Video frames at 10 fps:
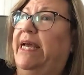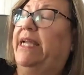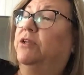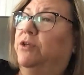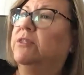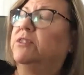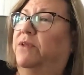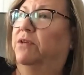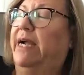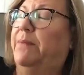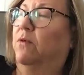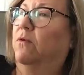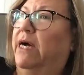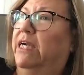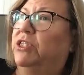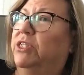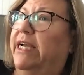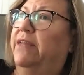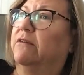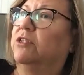and you use it with your Apple Watch,
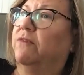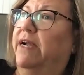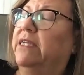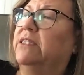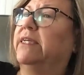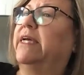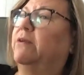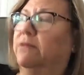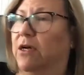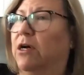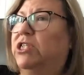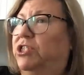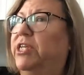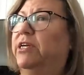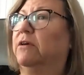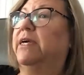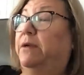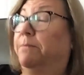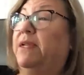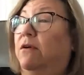and they're trying to get it launched here in,
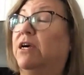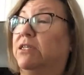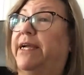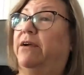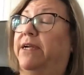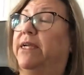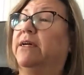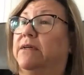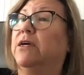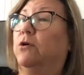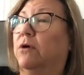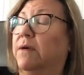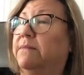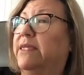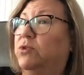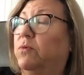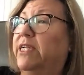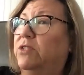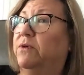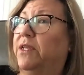in our area uh, um, in
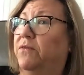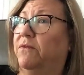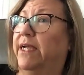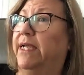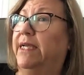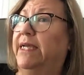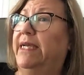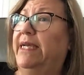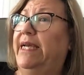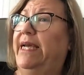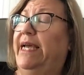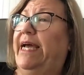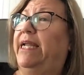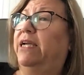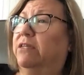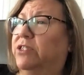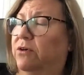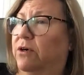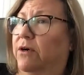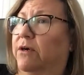2023. Is and I also
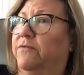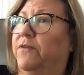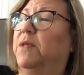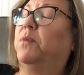heard from the